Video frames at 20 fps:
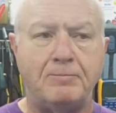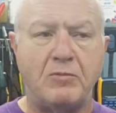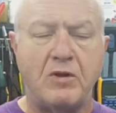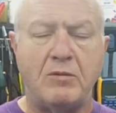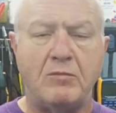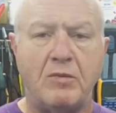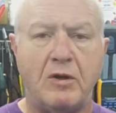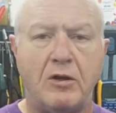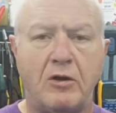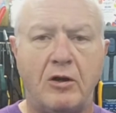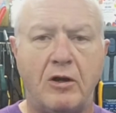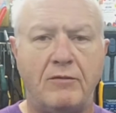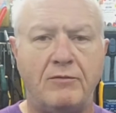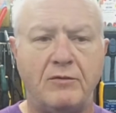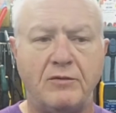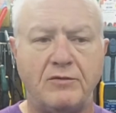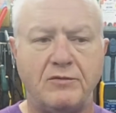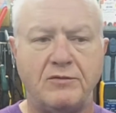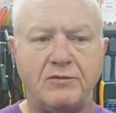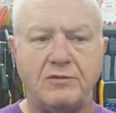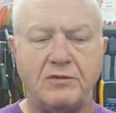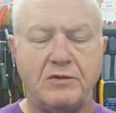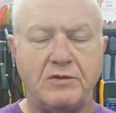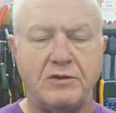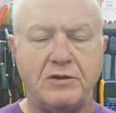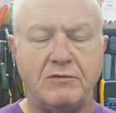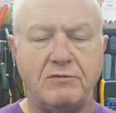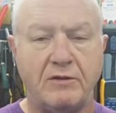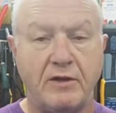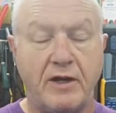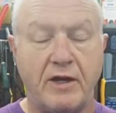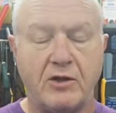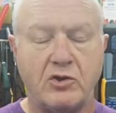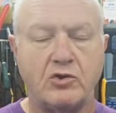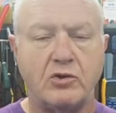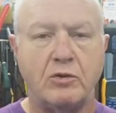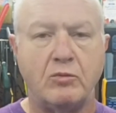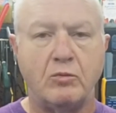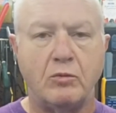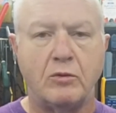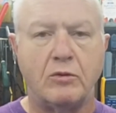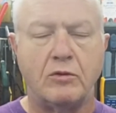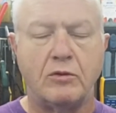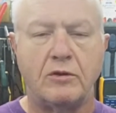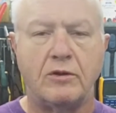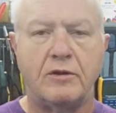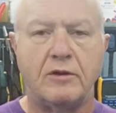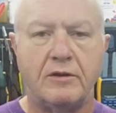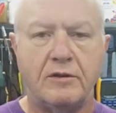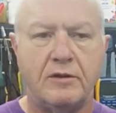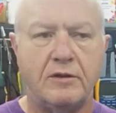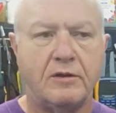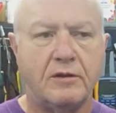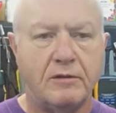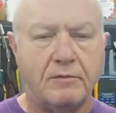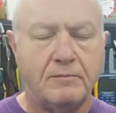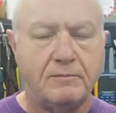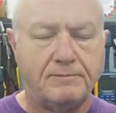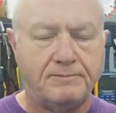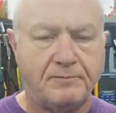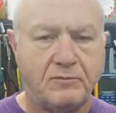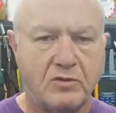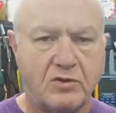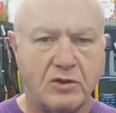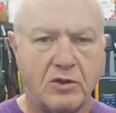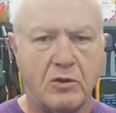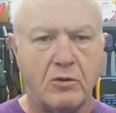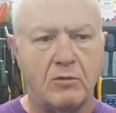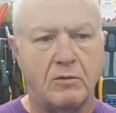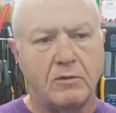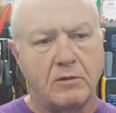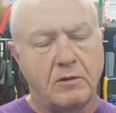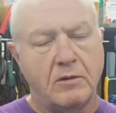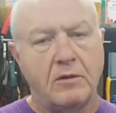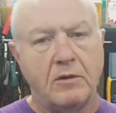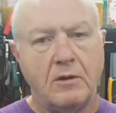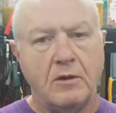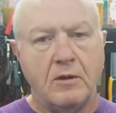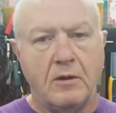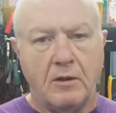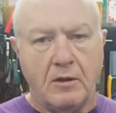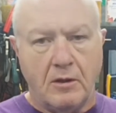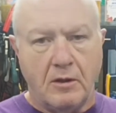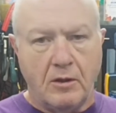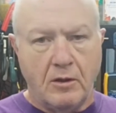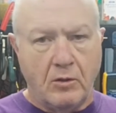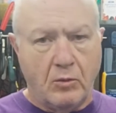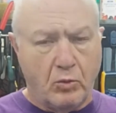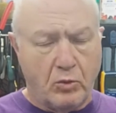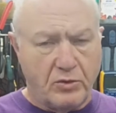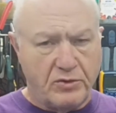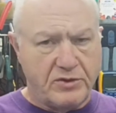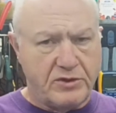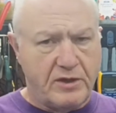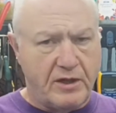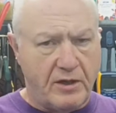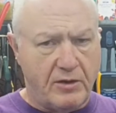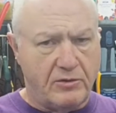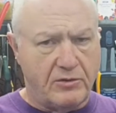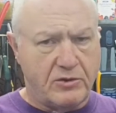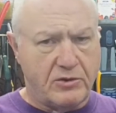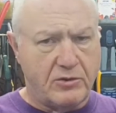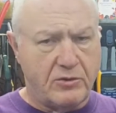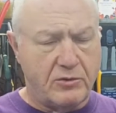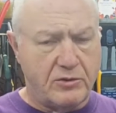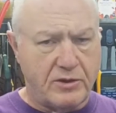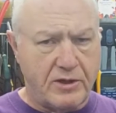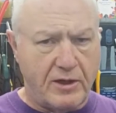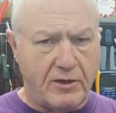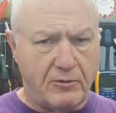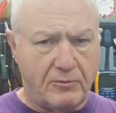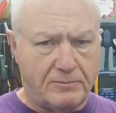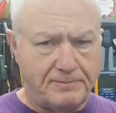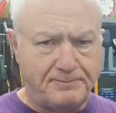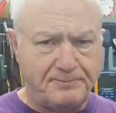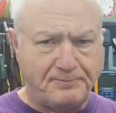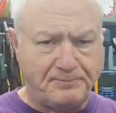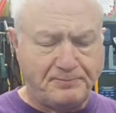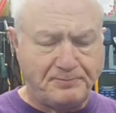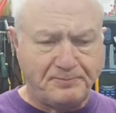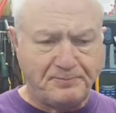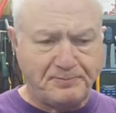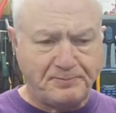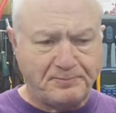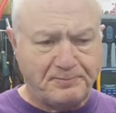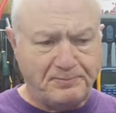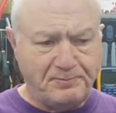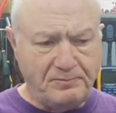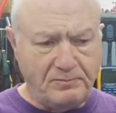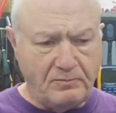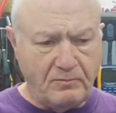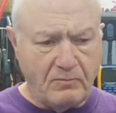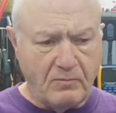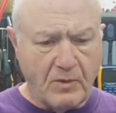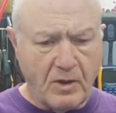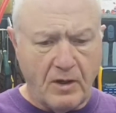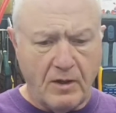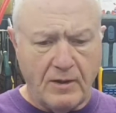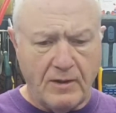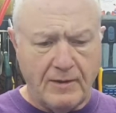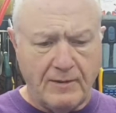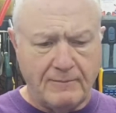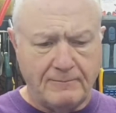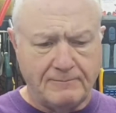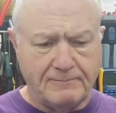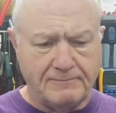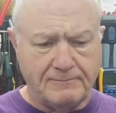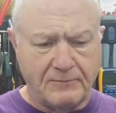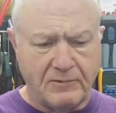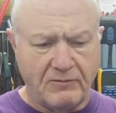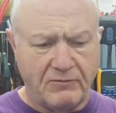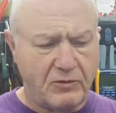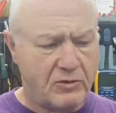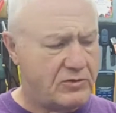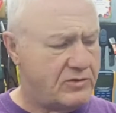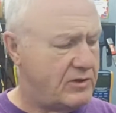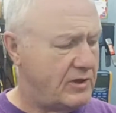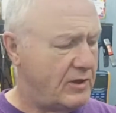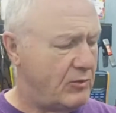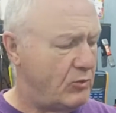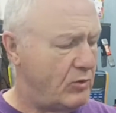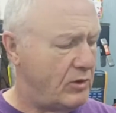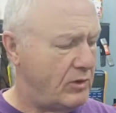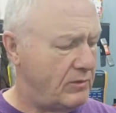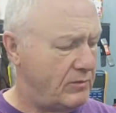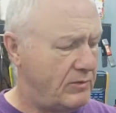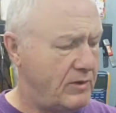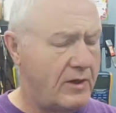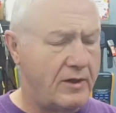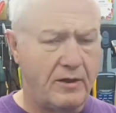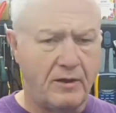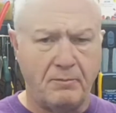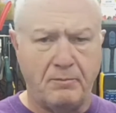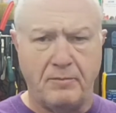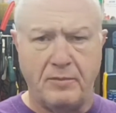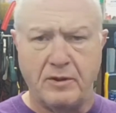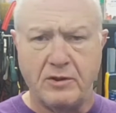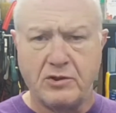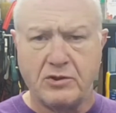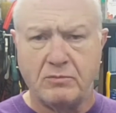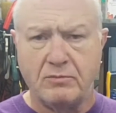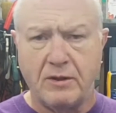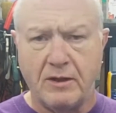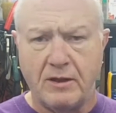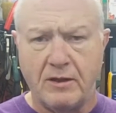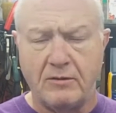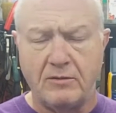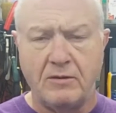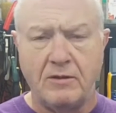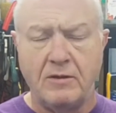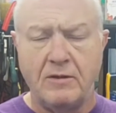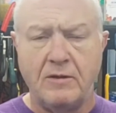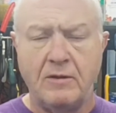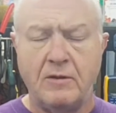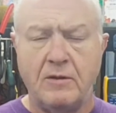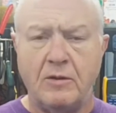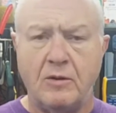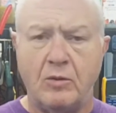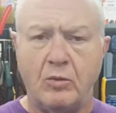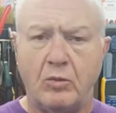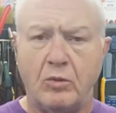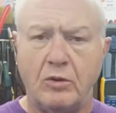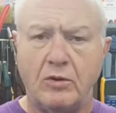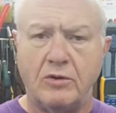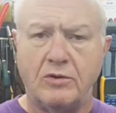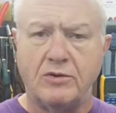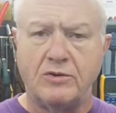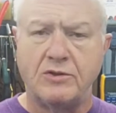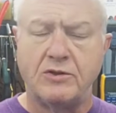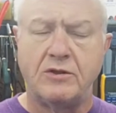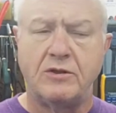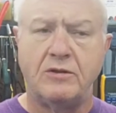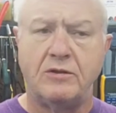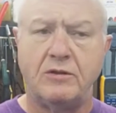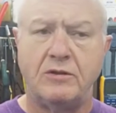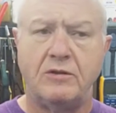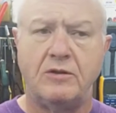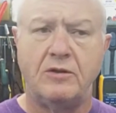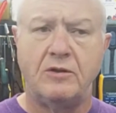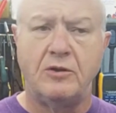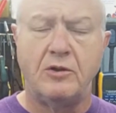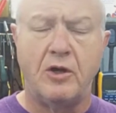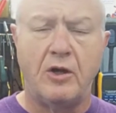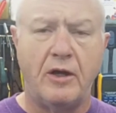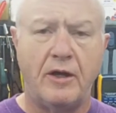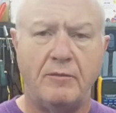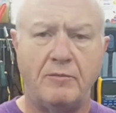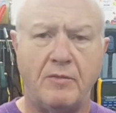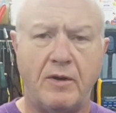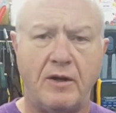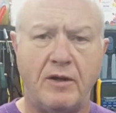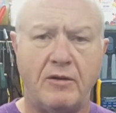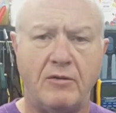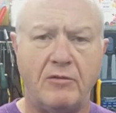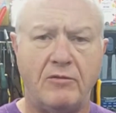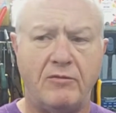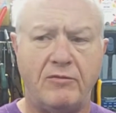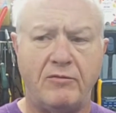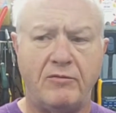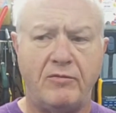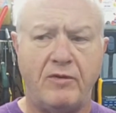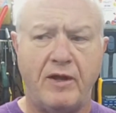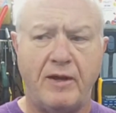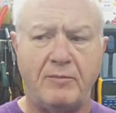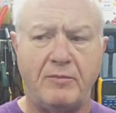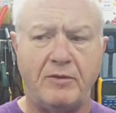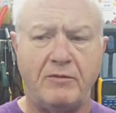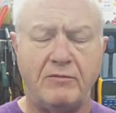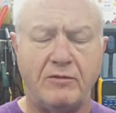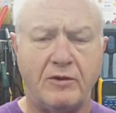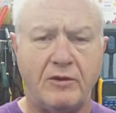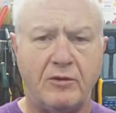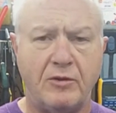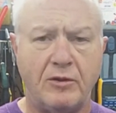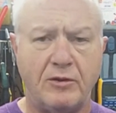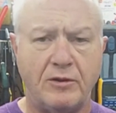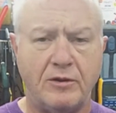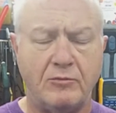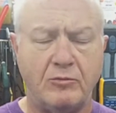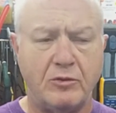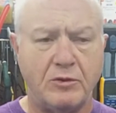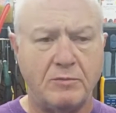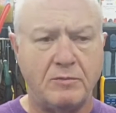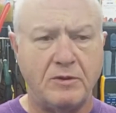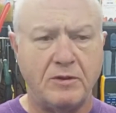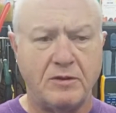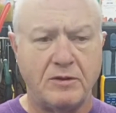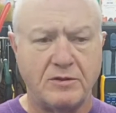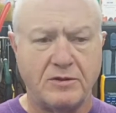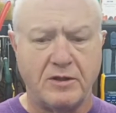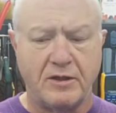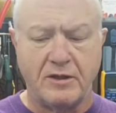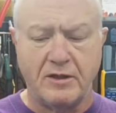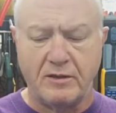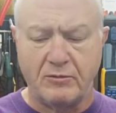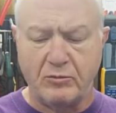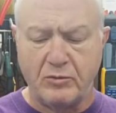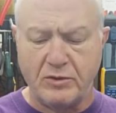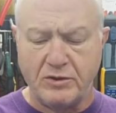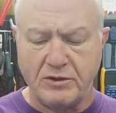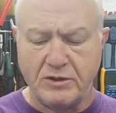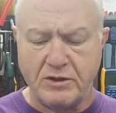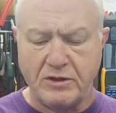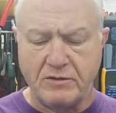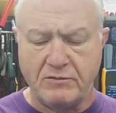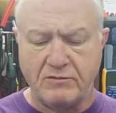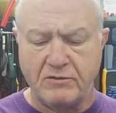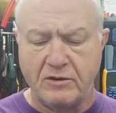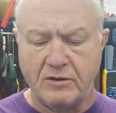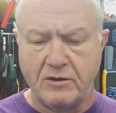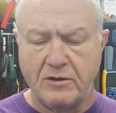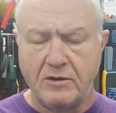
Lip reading: in my office just to see if it actually worked, and it did. So we'll see how this turns out. The first thing I want to kind of bitch about was, you know, my other flapping video I did was because I had received